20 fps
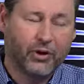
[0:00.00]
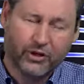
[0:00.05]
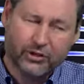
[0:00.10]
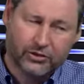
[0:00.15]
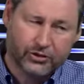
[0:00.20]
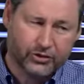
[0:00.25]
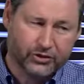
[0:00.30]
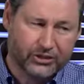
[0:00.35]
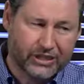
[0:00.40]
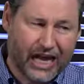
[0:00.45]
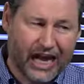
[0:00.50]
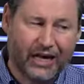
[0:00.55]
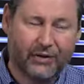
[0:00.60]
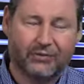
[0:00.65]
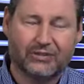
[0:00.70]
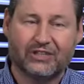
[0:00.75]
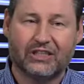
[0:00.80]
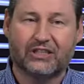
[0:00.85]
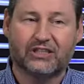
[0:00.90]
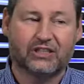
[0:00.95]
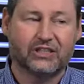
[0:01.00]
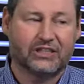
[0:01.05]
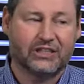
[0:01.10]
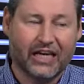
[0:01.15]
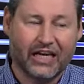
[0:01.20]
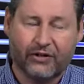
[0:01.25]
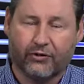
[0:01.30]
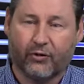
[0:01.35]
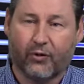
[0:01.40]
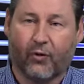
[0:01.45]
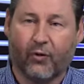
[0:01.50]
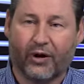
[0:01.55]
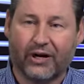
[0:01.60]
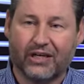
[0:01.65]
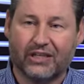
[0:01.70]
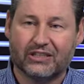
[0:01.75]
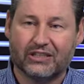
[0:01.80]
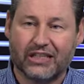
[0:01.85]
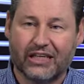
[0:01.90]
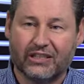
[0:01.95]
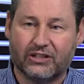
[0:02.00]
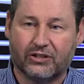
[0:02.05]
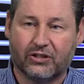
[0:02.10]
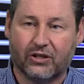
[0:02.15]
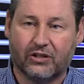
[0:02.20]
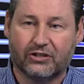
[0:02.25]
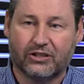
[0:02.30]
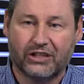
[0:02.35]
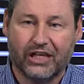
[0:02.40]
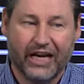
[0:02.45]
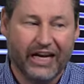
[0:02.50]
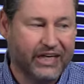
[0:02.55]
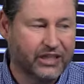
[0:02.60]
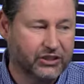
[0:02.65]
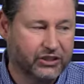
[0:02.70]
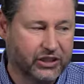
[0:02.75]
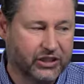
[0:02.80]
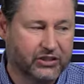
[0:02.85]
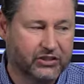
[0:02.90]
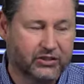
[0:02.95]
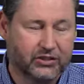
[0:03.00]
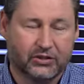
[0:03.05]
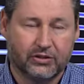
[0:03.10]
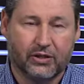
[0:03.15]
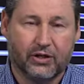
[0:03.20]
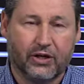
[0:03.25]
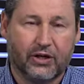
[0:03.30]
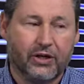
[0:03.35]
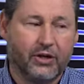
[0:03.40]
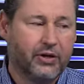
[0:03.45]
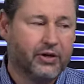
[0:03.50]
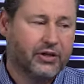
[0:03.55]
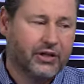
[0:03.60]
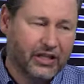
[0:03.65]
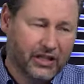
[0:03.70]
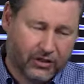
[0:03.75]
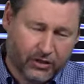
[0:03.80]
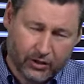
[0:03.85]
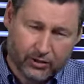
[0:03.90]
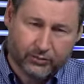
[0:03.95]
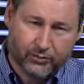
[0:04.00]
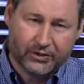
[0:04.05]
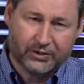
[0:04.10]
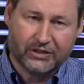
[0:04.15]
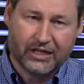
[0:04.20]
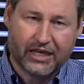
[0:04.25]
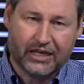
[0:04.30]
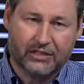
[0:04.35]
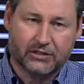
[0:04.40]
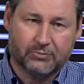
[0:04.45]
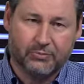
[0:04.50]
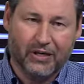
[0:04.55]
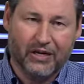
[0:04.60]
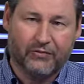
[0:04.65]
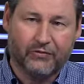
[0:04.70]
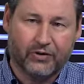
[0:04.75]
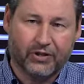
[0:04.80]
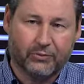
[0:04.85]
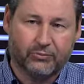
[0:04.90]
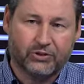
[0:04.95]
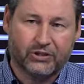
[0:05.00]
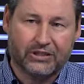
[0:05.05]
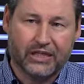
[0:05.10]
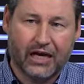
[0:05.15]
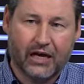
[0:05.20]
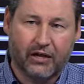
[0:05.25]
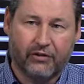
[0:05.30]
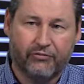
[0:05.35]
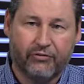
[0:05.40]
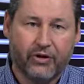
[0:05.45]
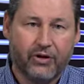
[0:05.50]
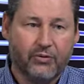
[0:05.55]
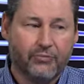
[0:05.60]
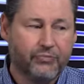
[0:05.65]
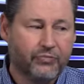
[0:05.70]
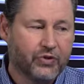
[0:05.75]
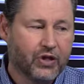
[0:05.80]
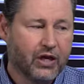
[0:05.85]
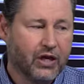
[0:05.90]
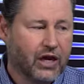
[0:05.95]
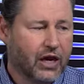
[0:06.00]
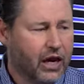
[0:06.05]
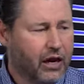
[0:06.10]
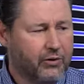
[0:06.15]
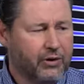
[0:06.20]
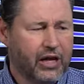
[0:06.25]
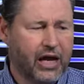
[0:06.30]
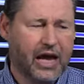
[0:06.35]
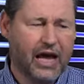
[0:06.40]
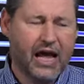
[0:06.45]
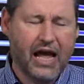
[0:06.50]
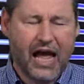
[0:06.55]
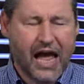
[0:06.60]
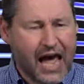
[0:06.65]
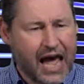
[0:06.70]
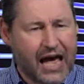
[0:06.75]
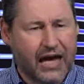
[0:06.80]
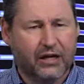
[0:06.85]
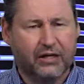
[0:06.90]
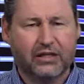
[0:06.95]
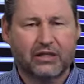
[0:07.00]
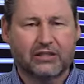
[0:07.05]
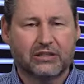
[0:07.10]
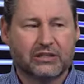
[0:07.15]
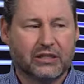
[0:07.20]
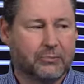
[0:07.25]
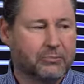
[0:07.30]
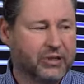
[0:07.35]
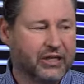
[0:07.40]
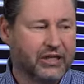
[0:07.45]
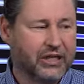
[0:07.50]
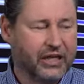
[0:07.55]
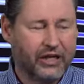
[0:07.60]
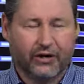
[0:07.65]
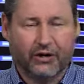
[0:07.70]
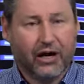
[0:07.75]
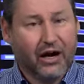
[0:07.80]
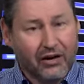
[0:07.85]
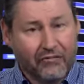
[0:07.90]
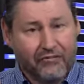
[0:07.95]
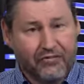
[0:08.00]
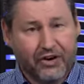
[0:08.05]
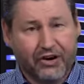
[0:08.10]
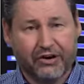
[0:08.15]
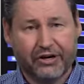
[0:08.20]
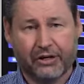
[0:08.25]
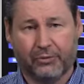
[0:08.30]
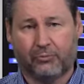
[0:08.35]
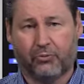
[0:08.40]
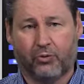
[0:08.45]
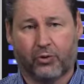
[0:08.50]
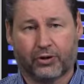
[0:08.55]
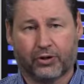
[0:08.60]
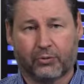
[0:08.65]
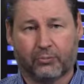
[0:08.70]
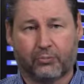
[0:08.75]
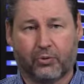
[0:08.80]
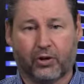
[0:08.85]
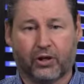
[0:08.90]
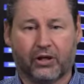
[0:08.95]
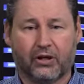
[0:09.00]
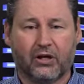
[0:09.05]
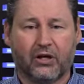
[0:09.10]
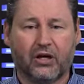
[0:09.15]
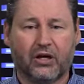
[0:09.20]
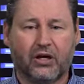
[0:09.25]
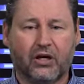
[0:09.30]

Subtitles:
Mergers, acquisitions, other organizational changes. I think those ones kind of speak for themselves. I want to add something here, a very important bullet.